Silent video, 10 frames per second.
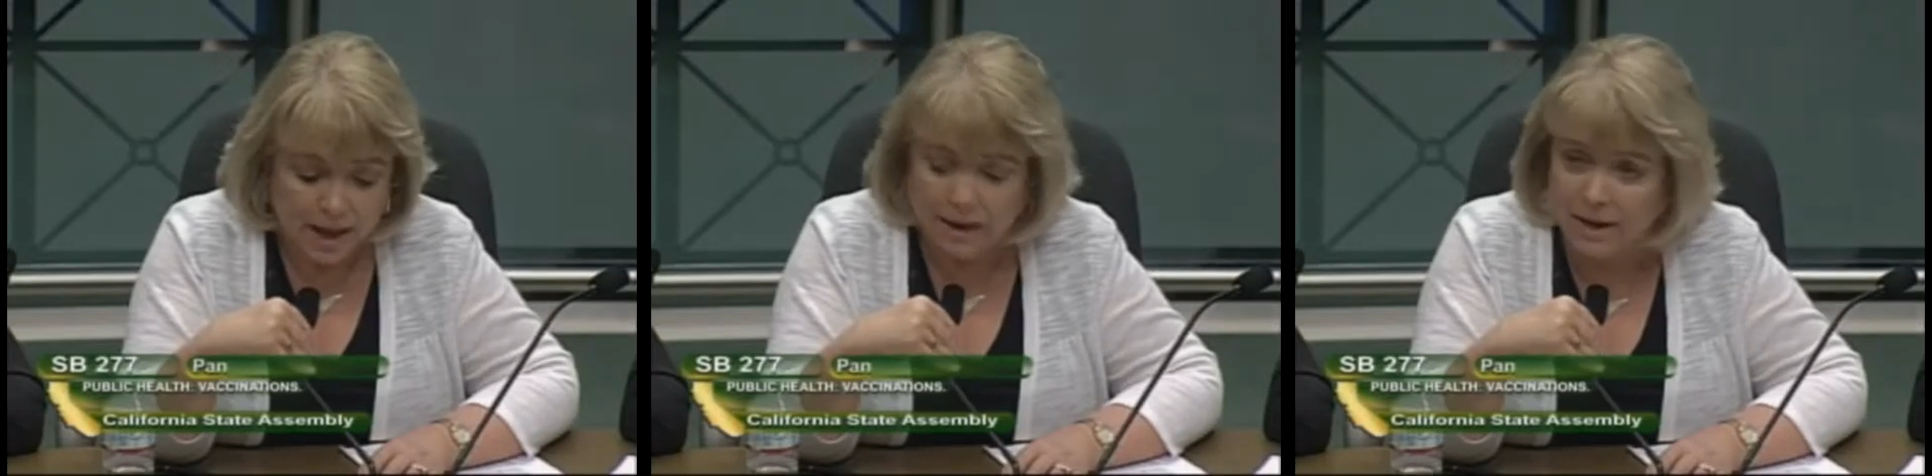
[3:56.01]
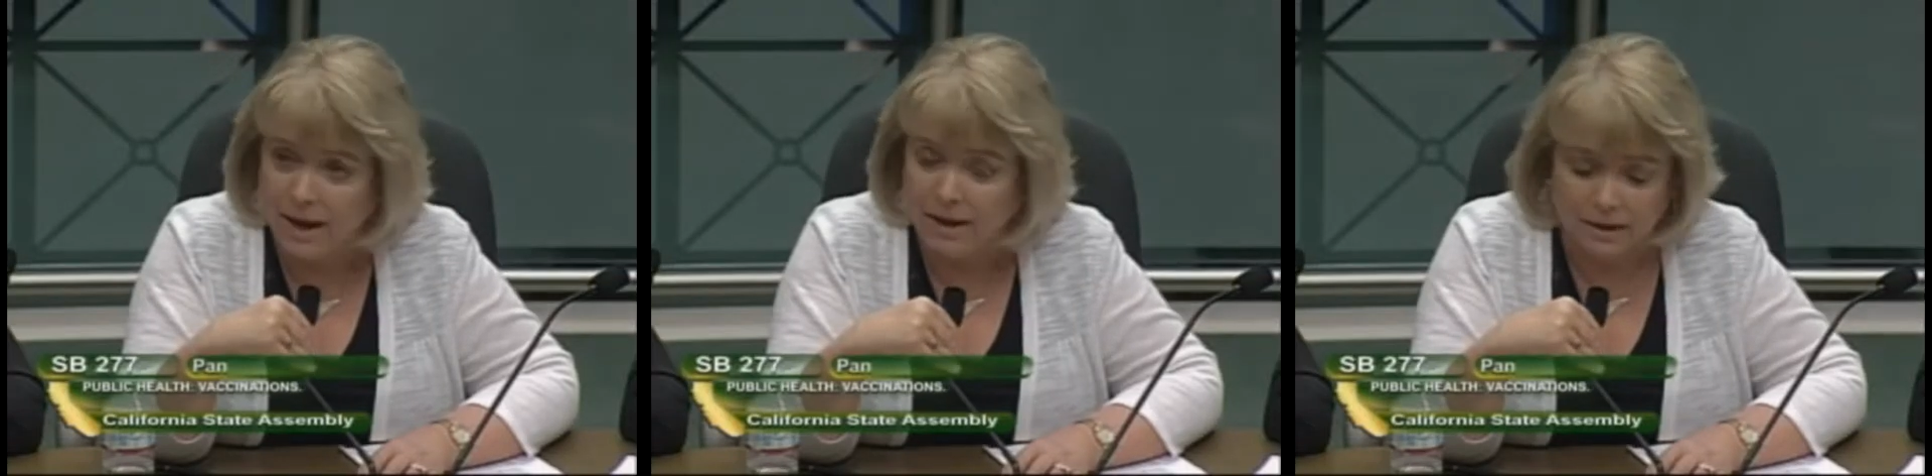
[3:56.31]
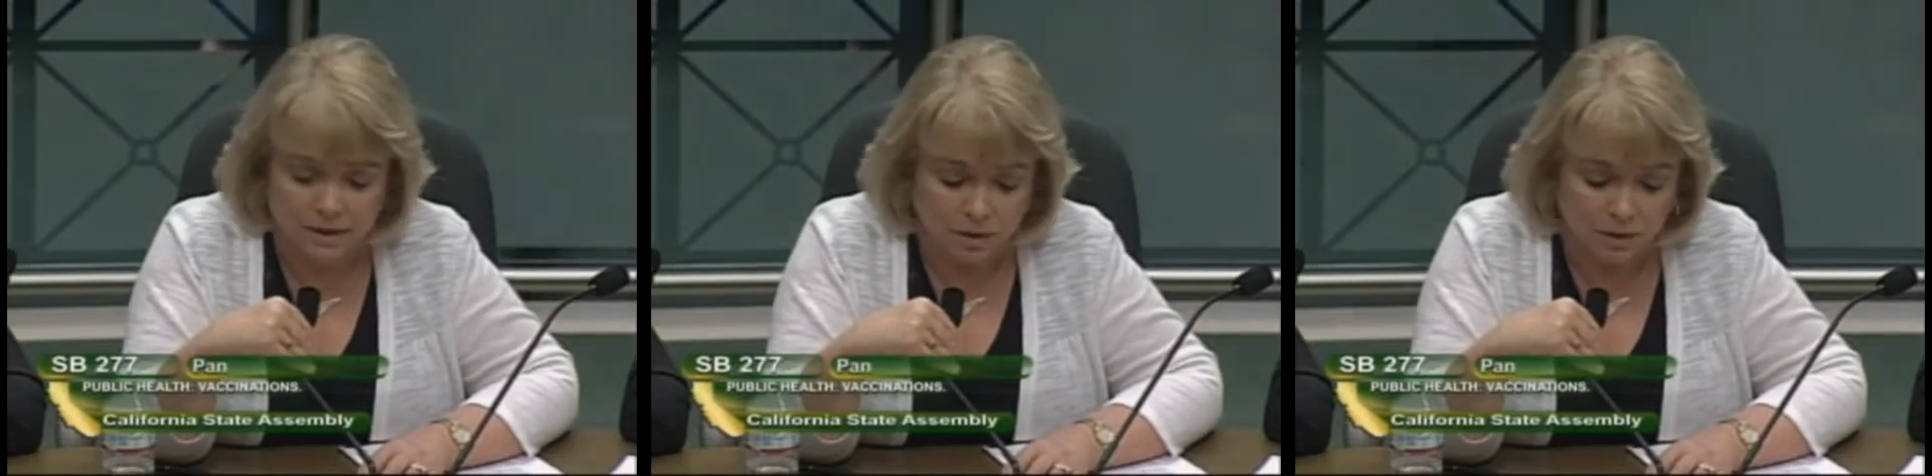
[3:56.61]
and
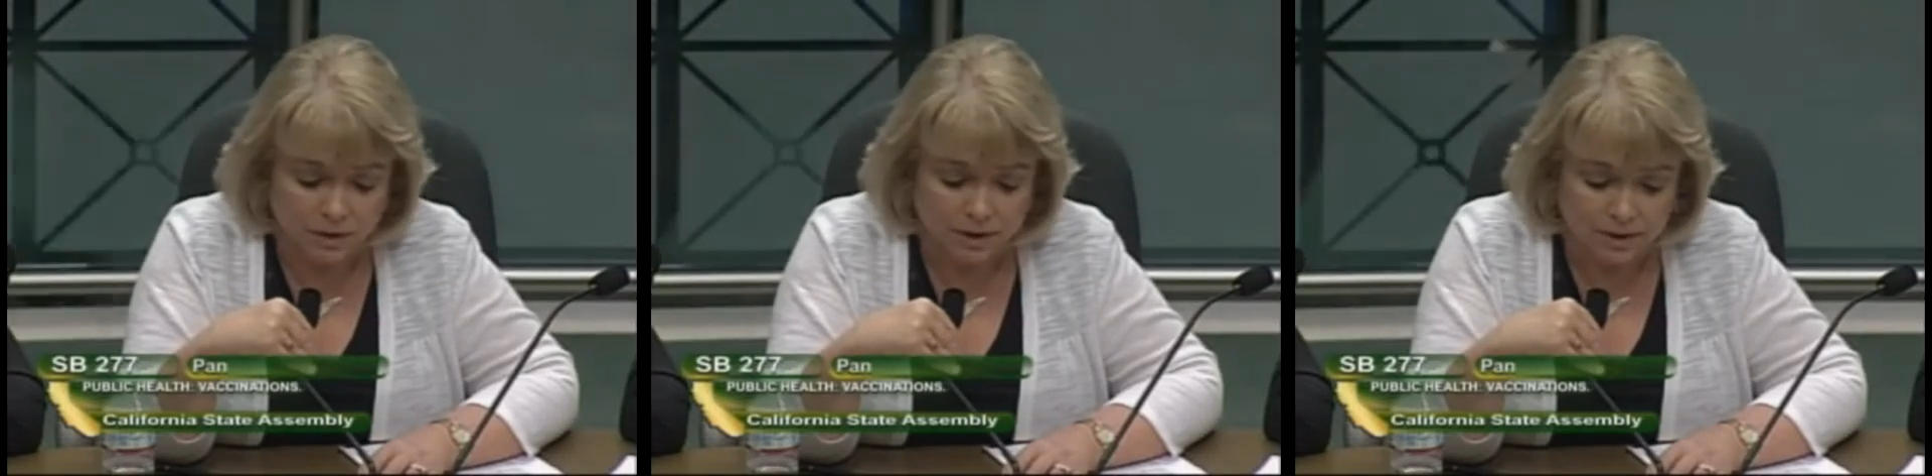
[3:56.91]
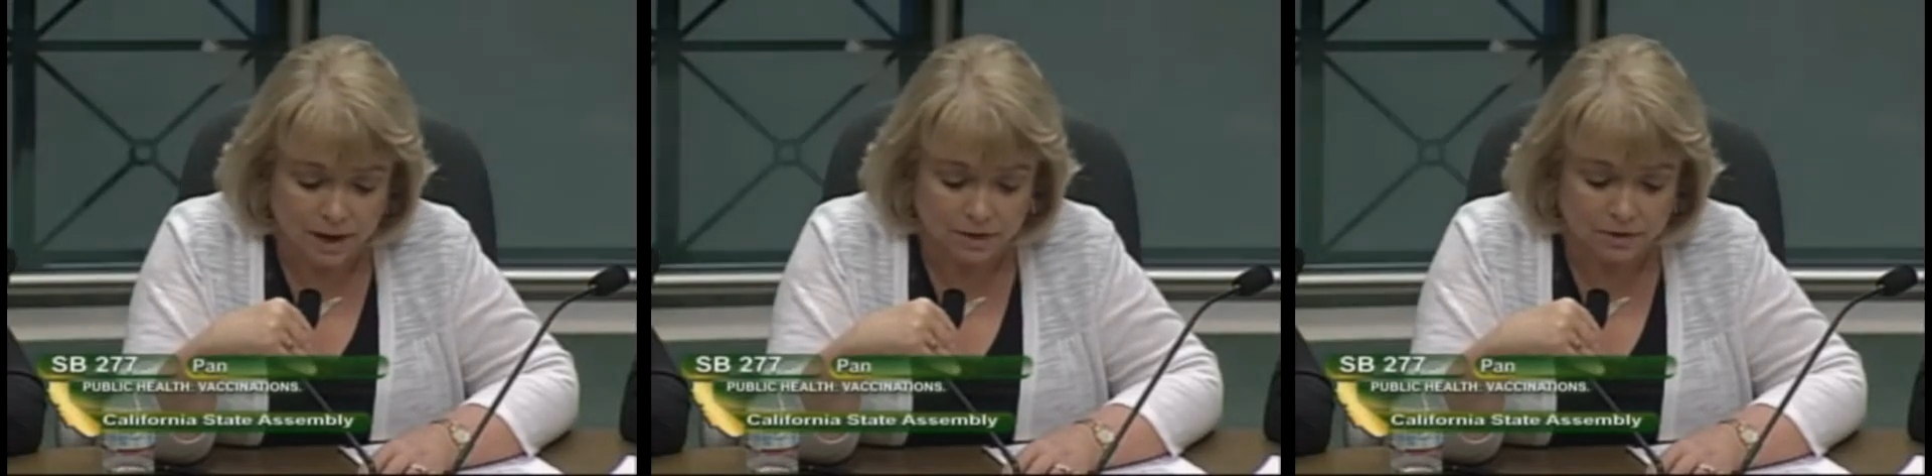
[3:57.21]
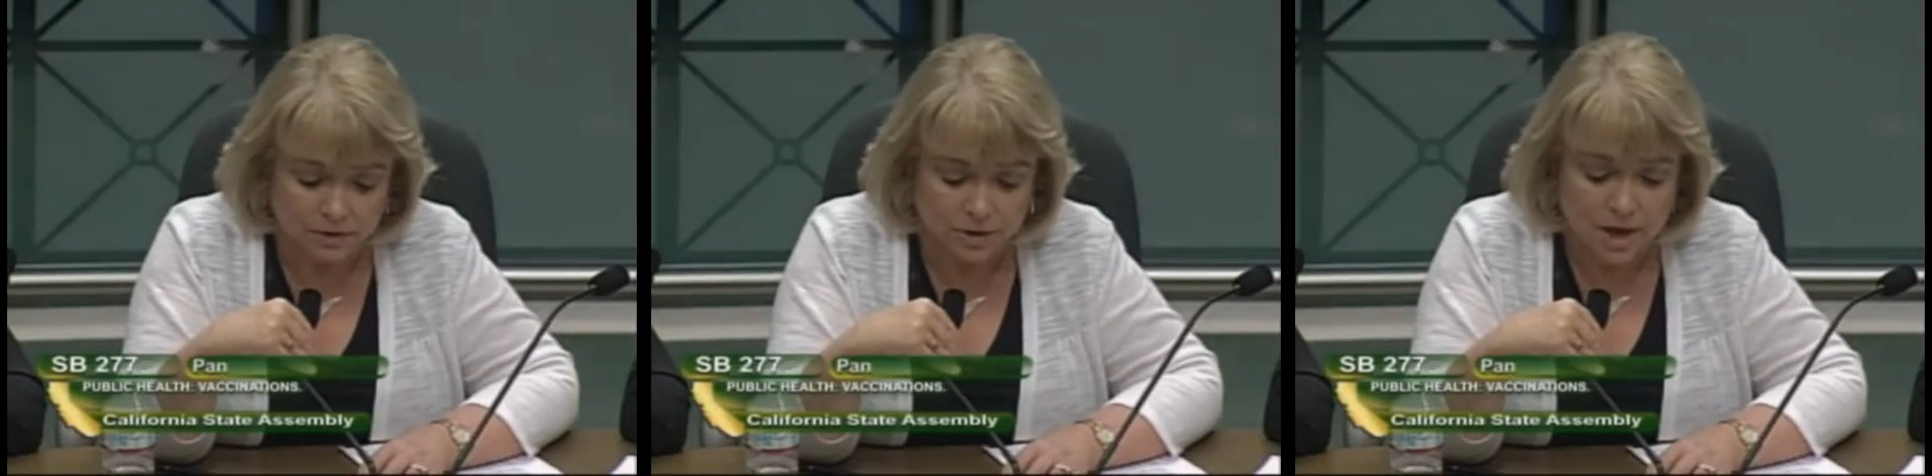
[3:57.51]
handing it over to
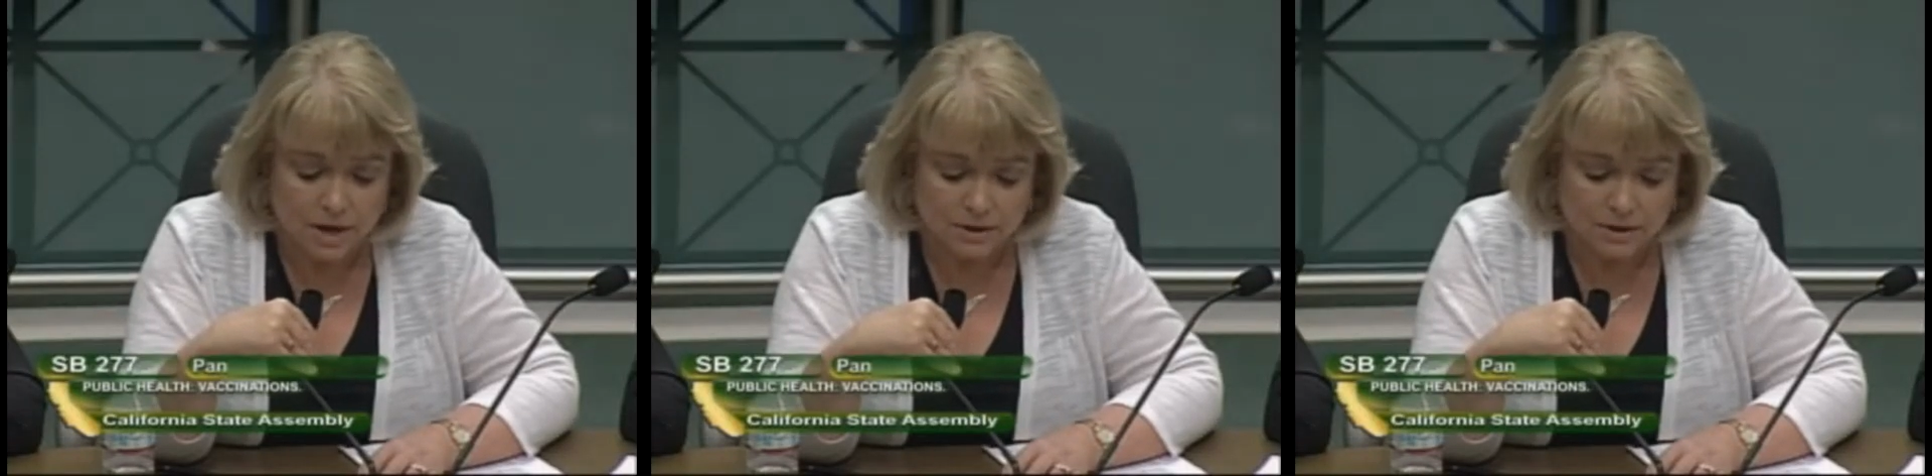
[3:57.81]
doctors